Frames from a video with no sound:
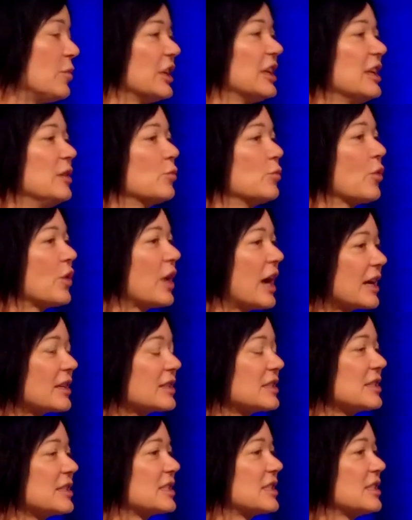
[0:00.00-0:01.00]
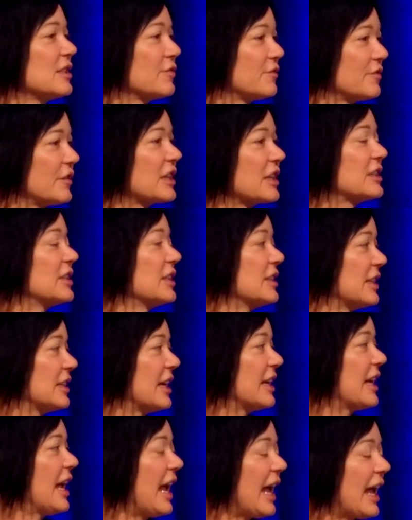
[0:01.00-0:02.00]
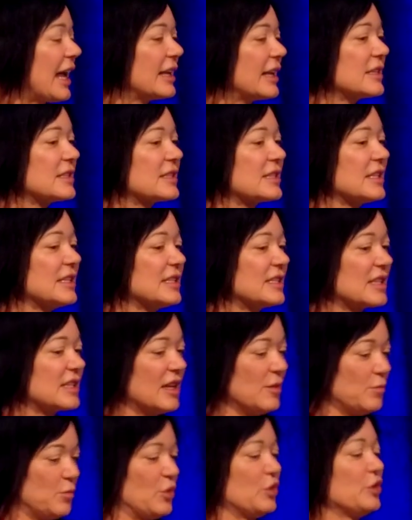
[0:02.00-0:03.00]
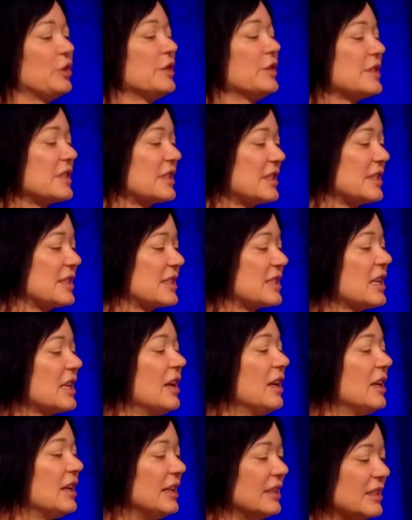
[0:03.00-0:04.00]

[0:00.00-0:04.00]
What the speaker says: But in practice, the effect that that has is it pulls us